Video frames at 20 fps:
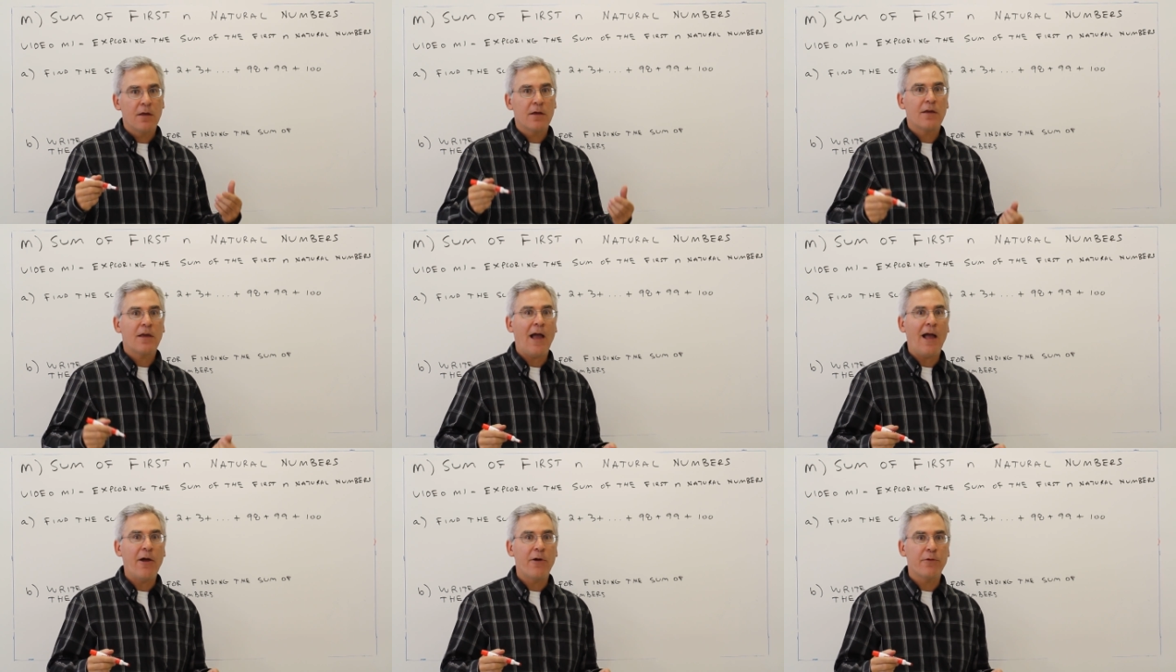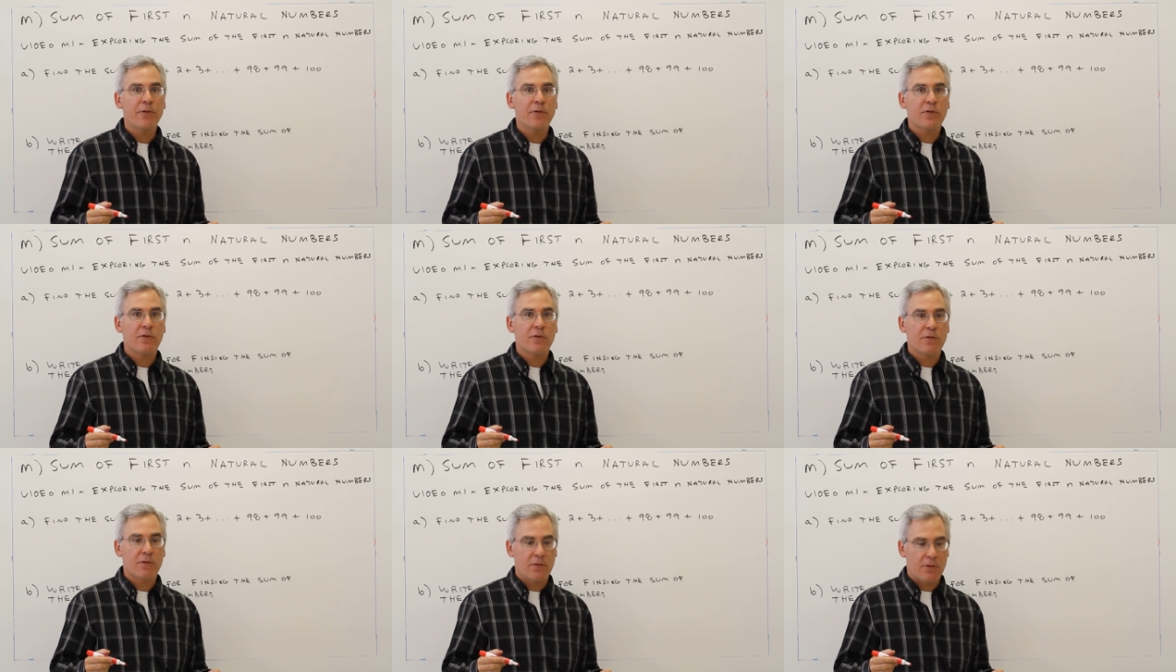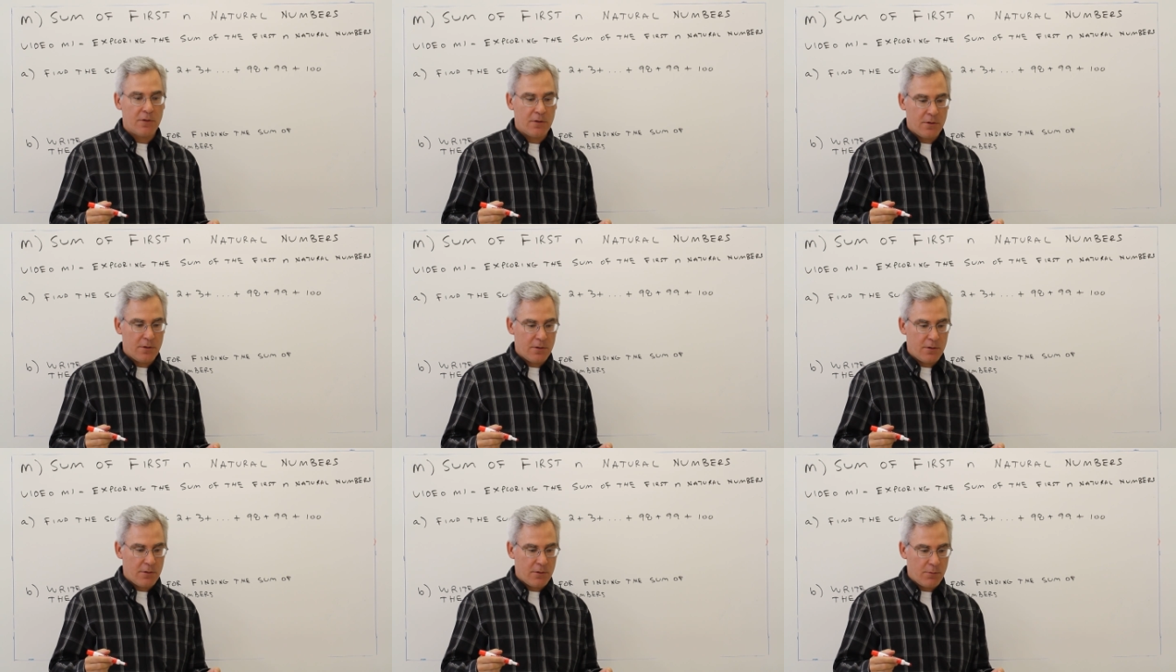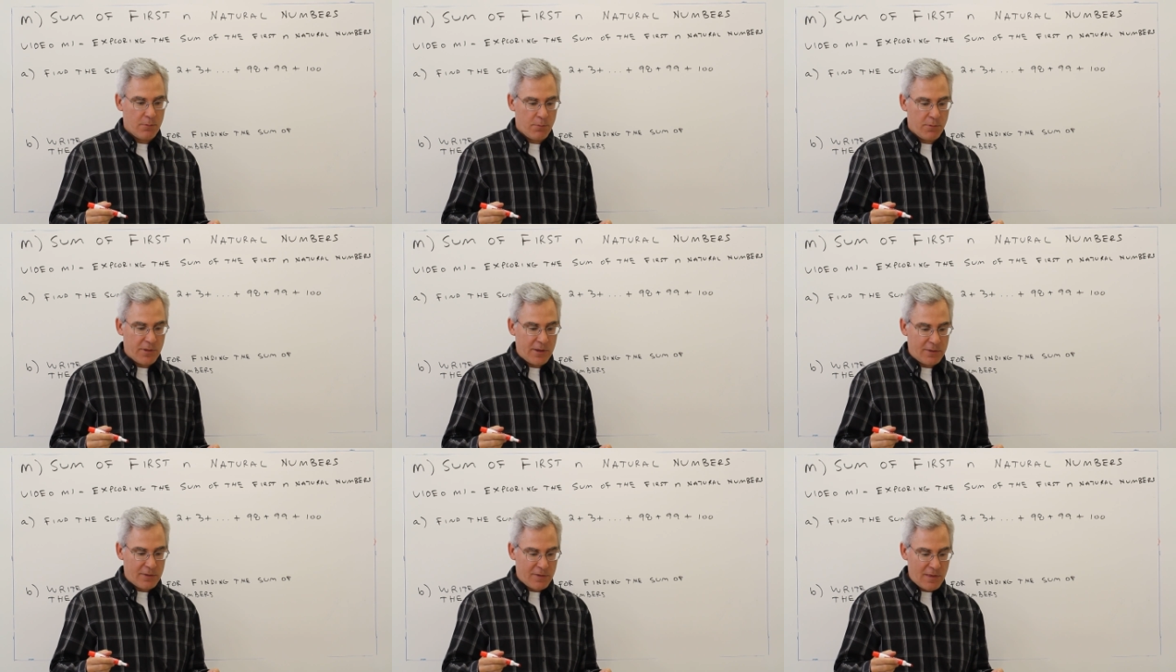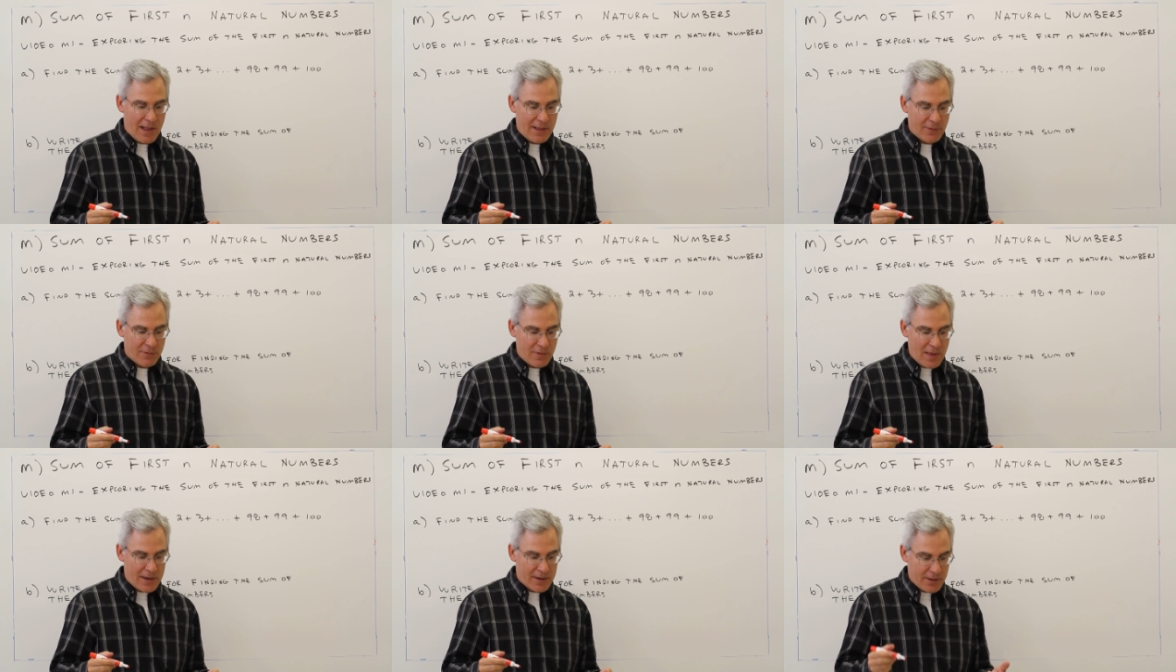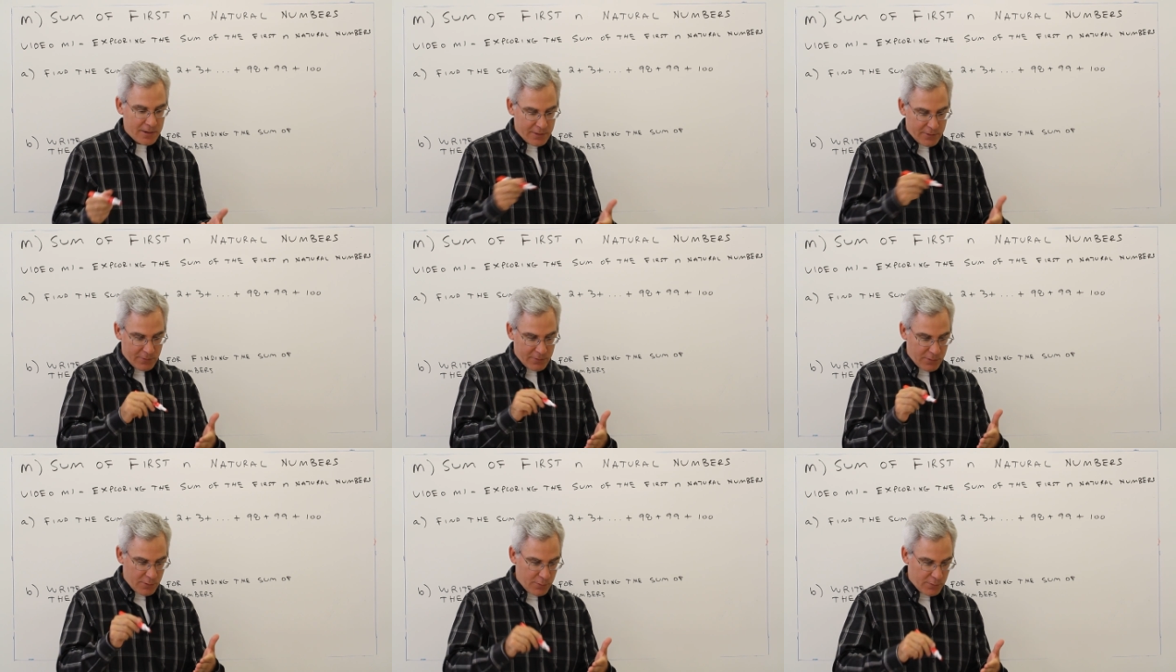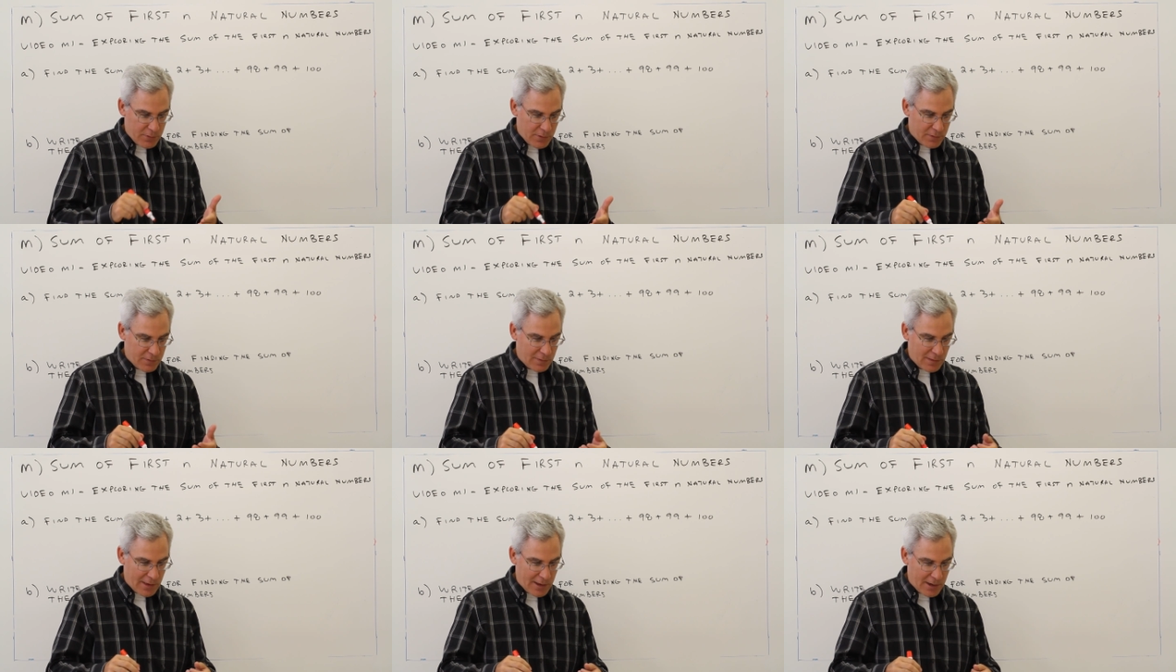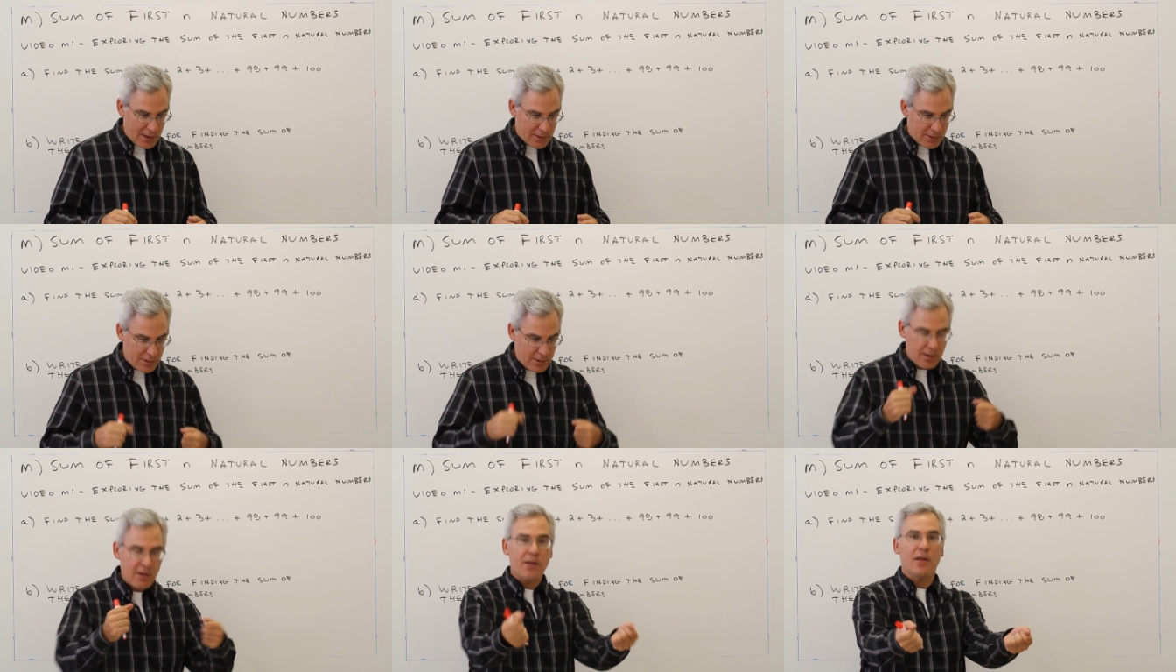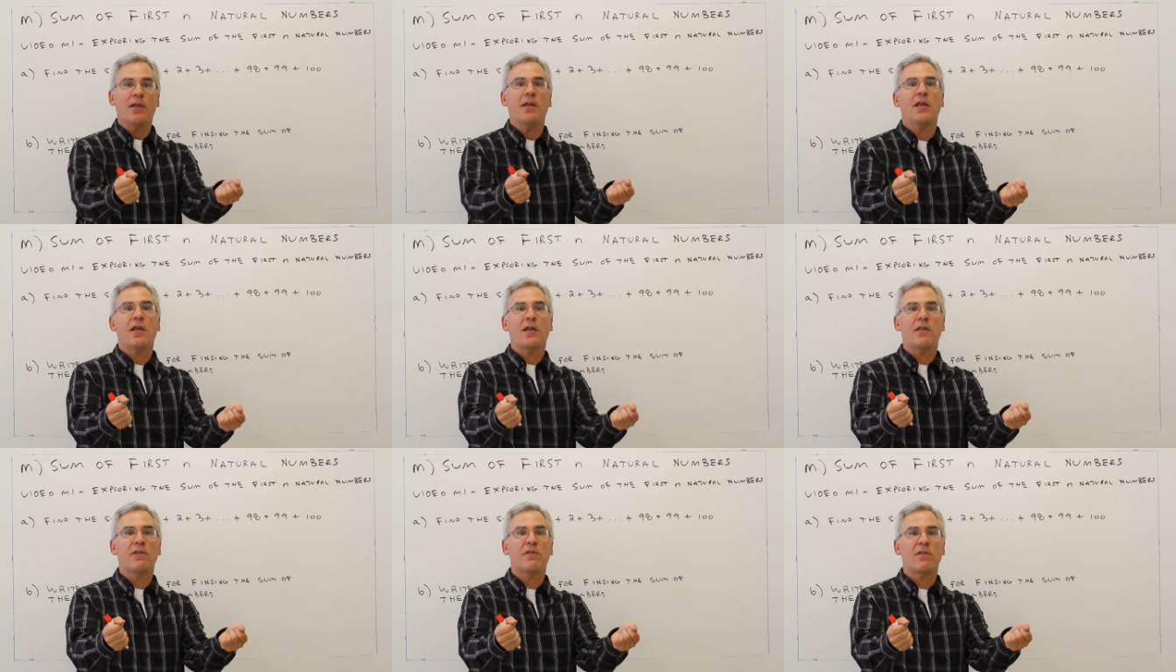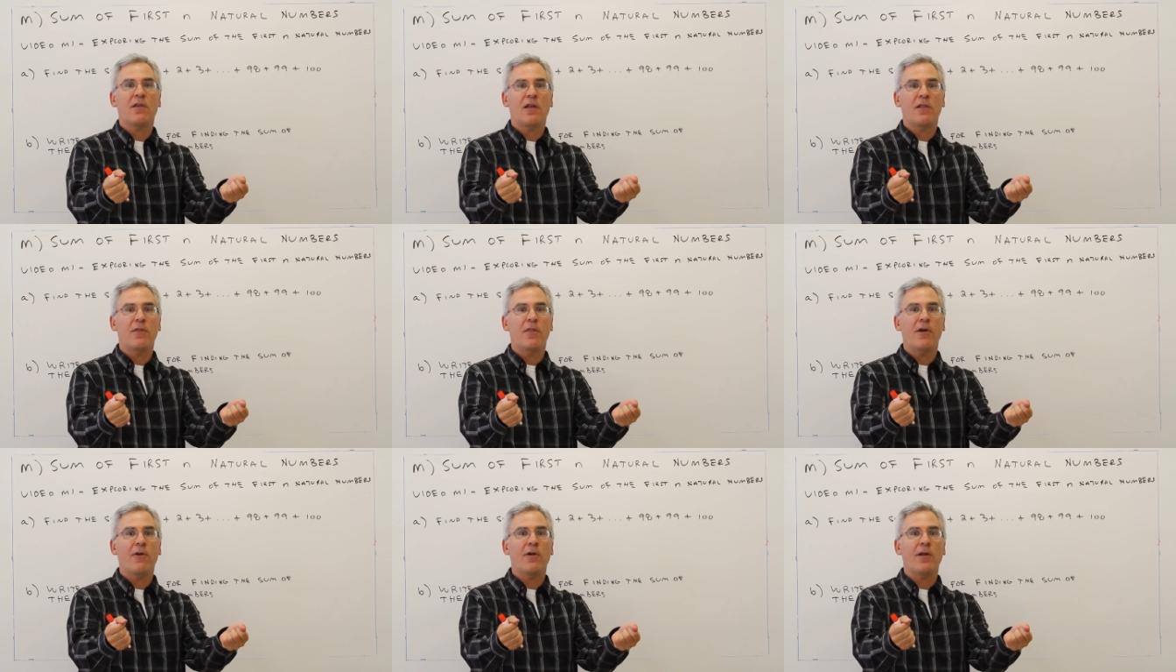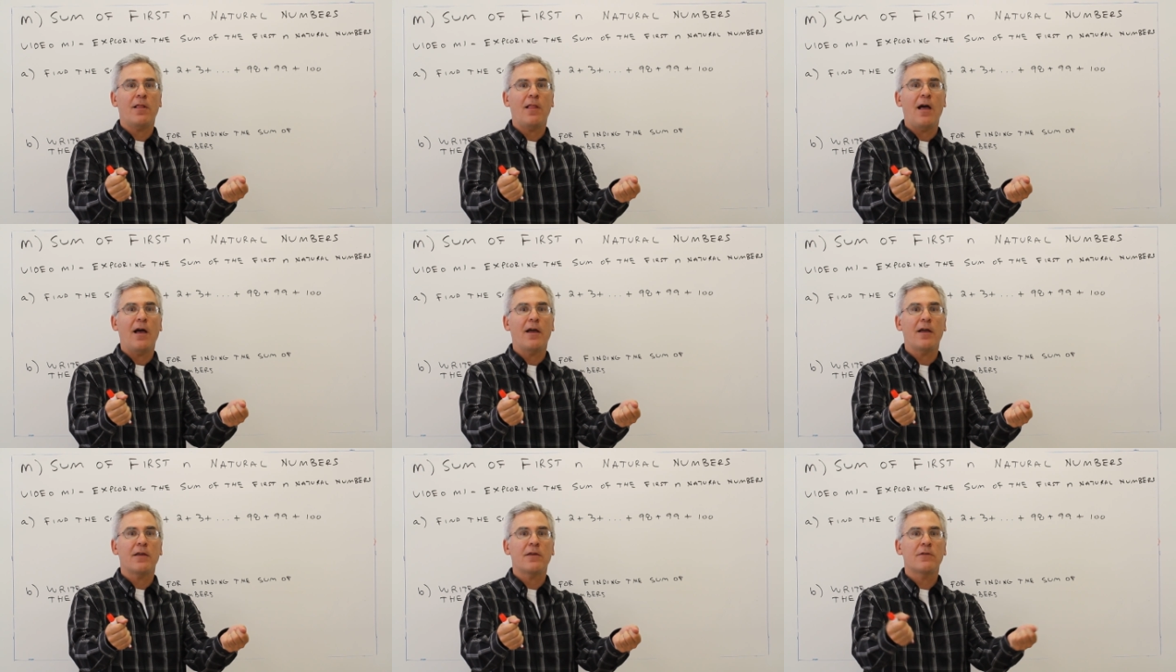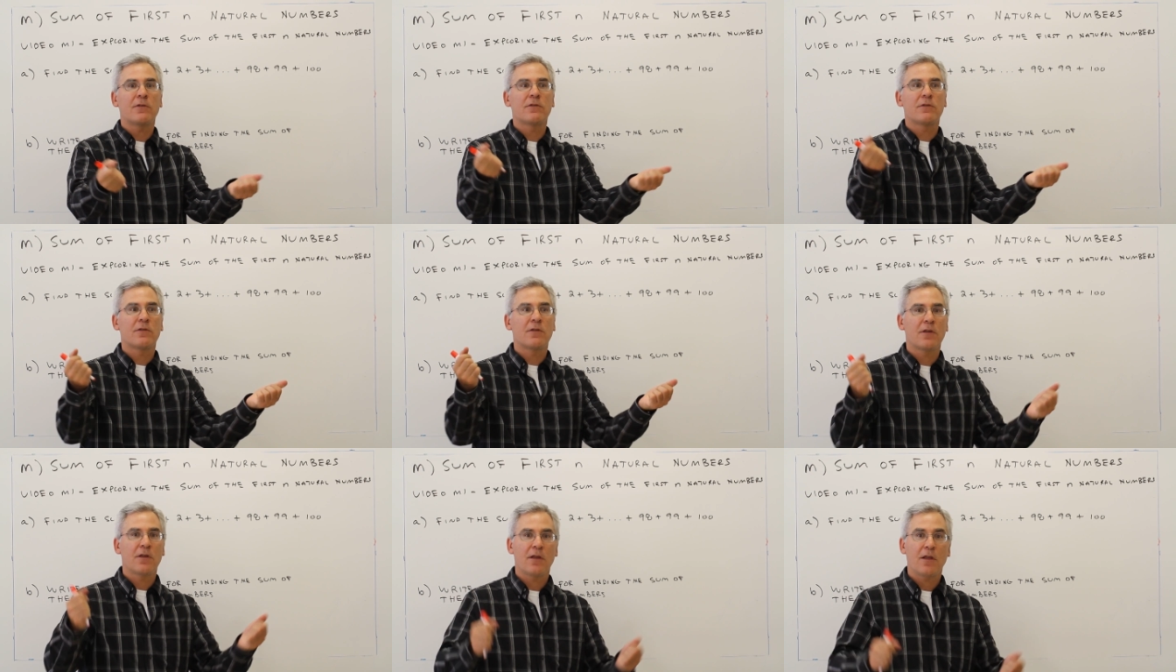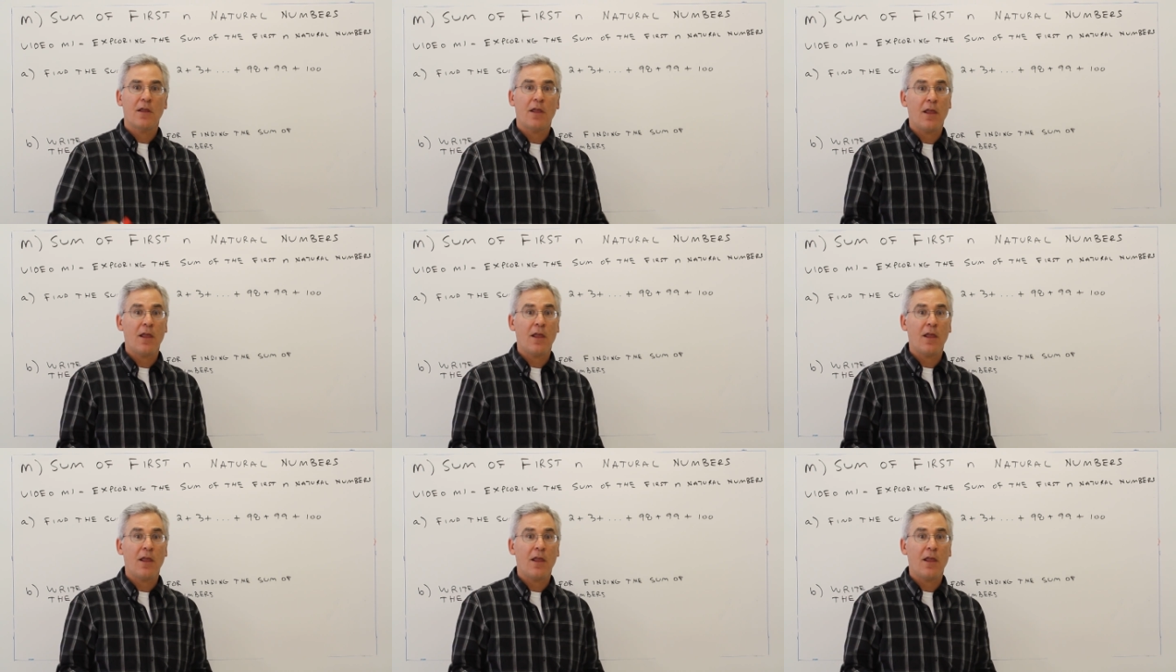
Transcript: Gauss, within 10 seconds, used his slate and said, there it lies.